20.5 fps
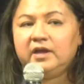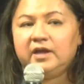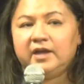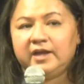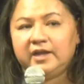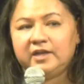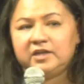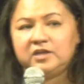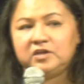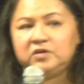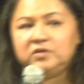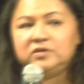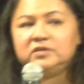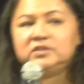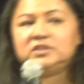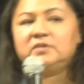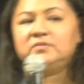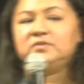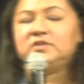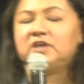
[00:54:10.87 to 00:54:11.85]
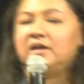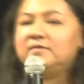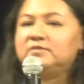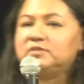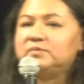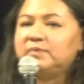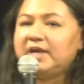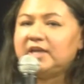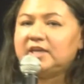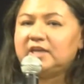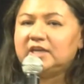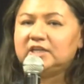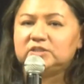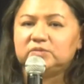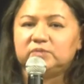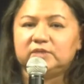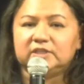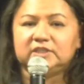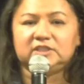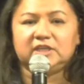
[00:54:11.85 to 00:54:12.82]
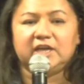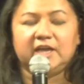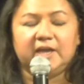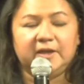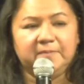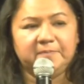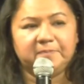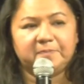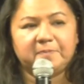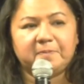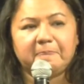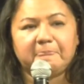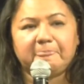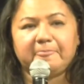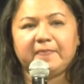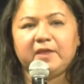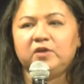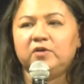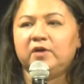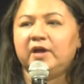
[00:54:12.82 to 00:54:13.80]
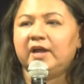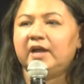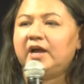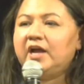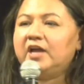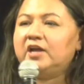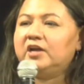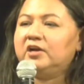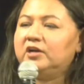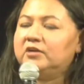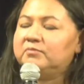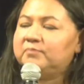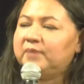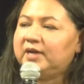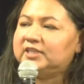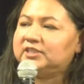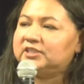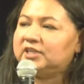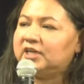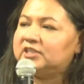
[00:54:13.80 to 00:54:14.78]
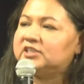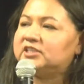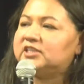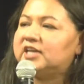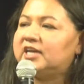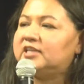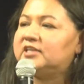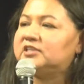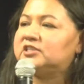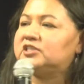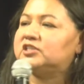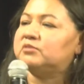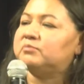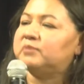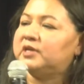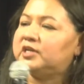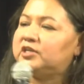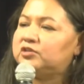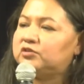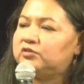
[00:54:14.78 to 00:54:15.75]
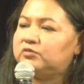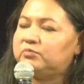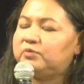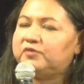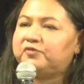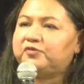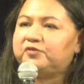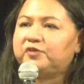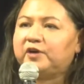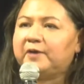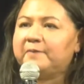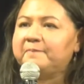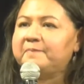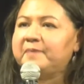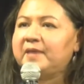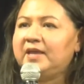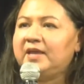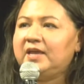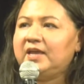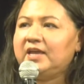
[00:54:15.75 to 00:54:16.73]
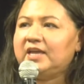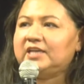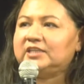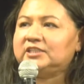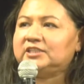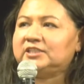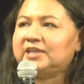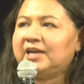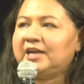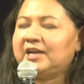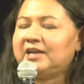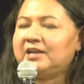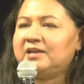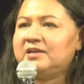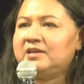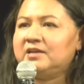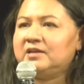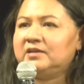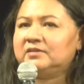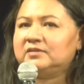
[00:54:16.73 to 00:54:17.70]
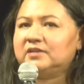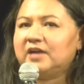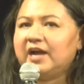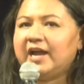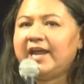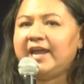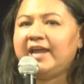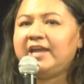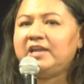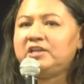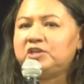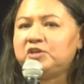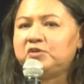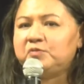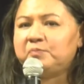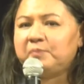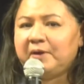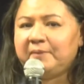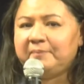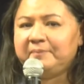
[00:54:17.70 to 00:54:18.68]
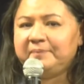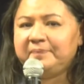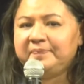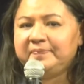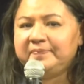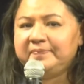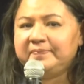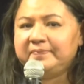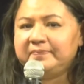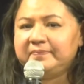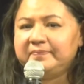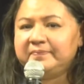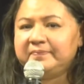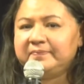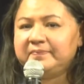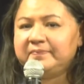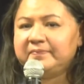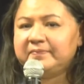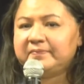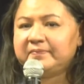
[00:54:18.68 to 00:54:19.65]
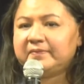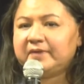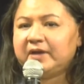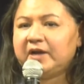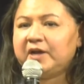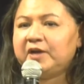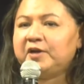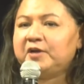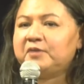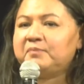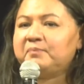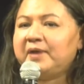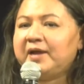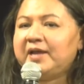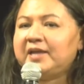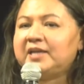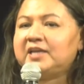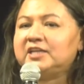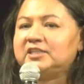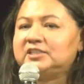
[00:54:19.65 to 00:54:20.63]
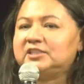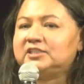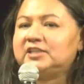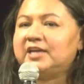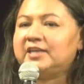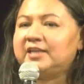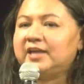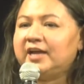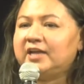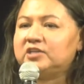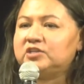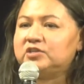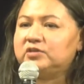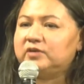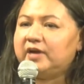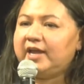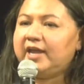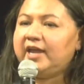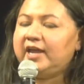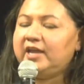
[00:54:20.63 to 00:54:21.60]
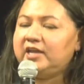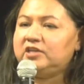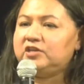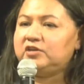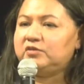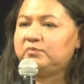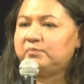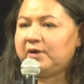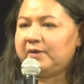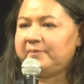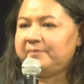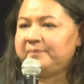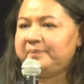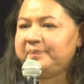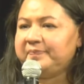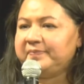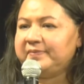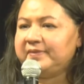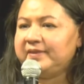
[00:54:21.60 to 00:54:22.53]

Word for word: And, you know, sometimes my kids would say, you know, I, I heard my son say this to me too before. He said, I hate you, mom. I heard my kids say that too. I hate you, mom.